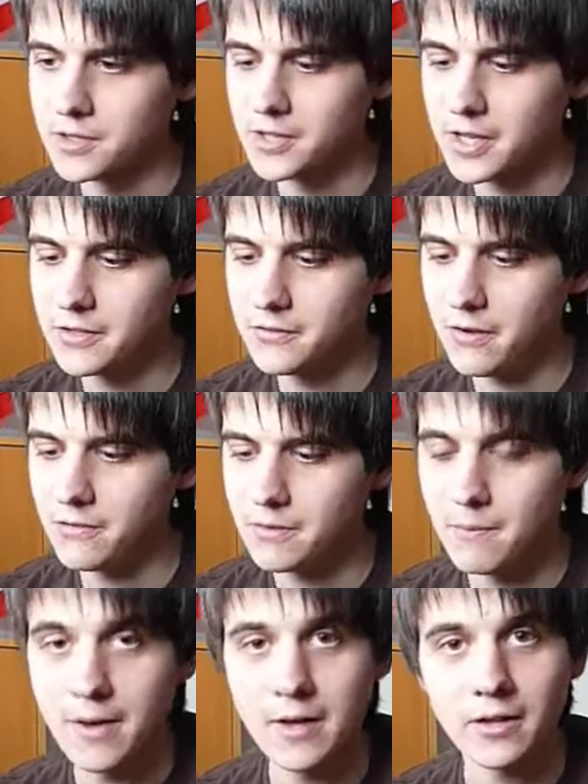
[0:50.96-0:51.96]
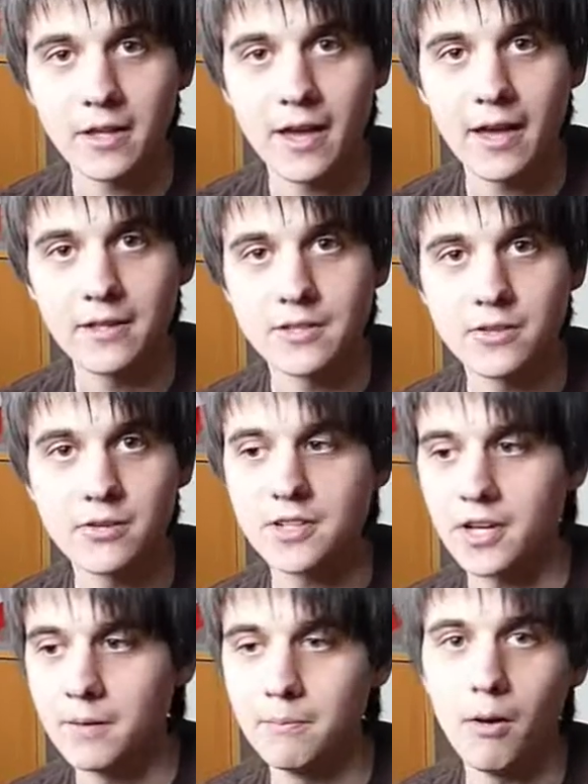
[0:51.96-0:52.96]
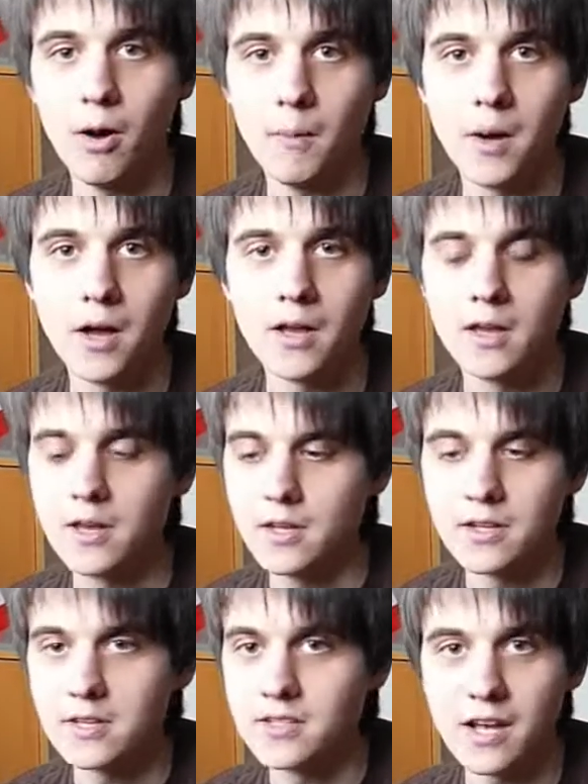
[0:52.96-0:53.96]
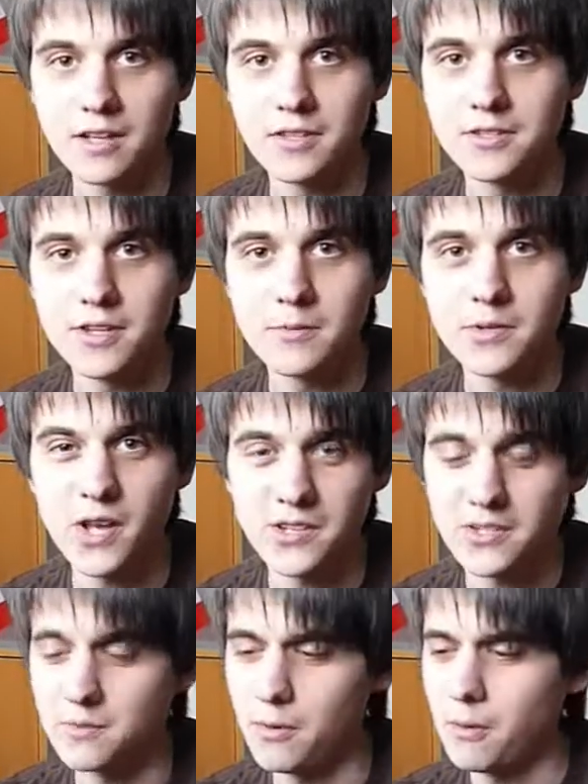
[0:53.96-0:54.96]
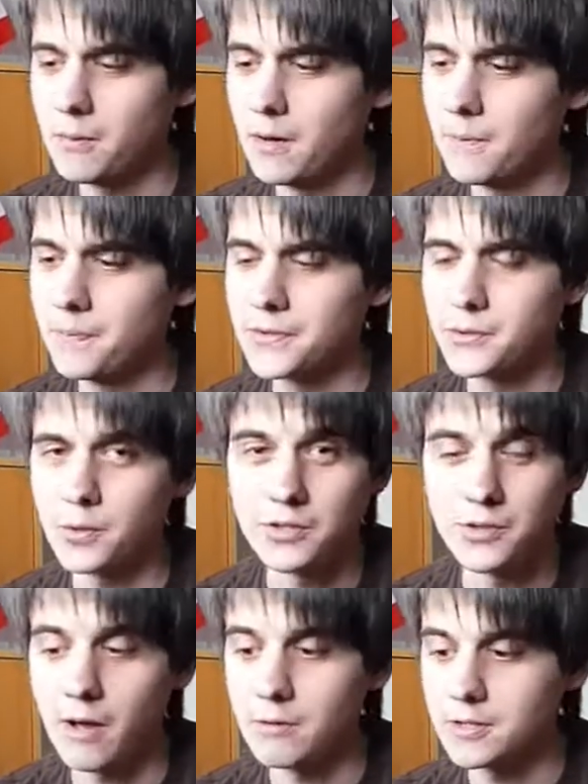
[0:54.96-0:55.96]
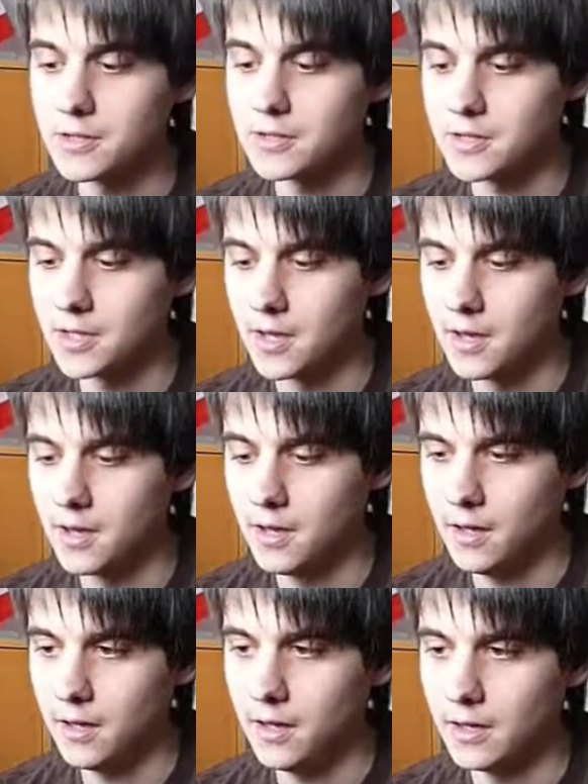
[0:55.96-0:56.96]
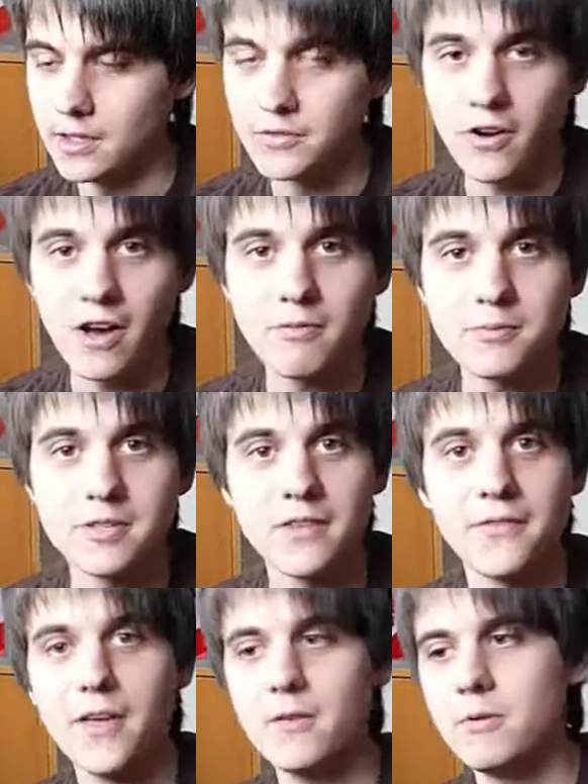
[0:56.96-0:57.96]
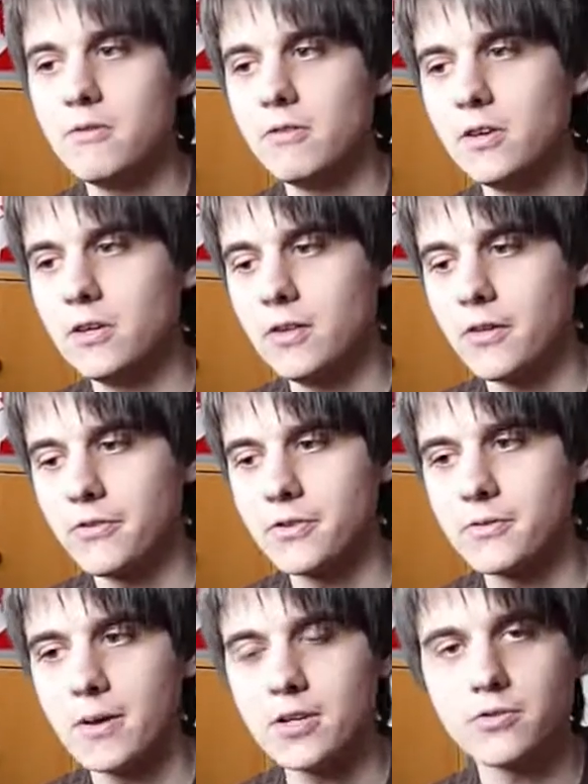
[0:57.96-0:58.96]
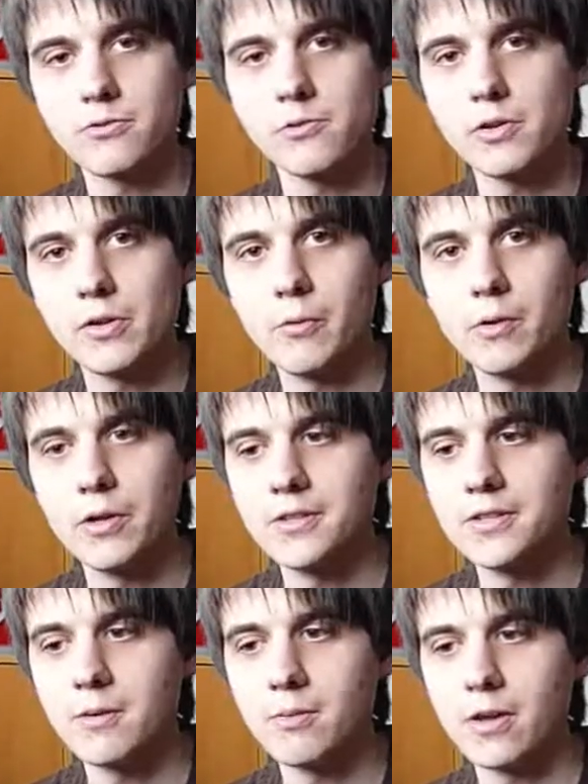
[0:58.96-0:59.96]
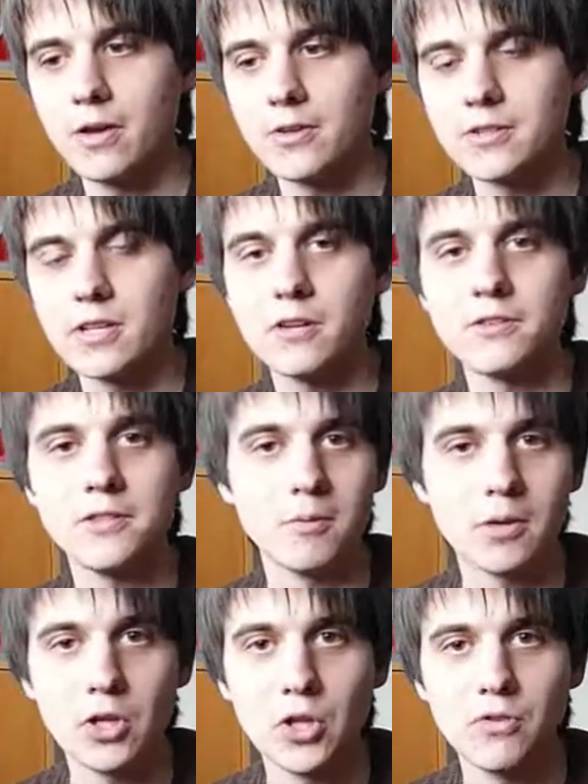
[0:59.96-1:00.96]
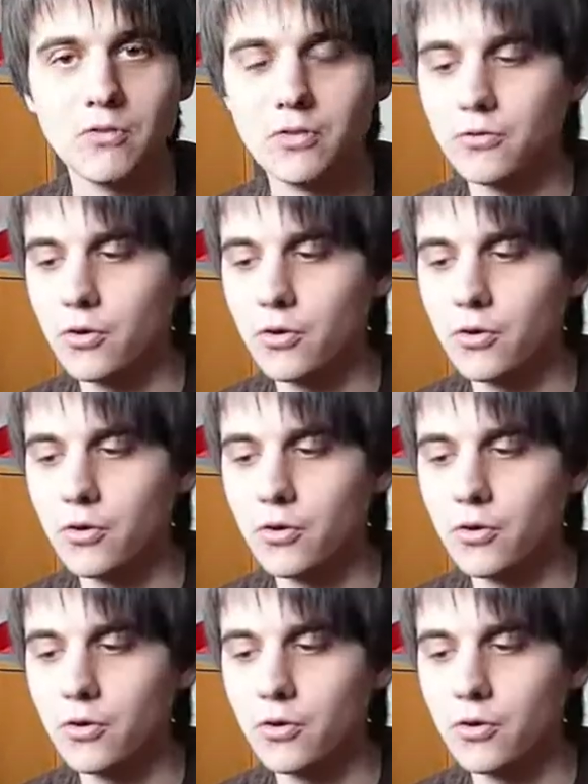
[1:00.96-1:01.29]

650 ml cans, so it's like a bomber, exactly the same size as a bomber, 22 ounces. It's 5% ABV, nothing special, really typical, stereotypical even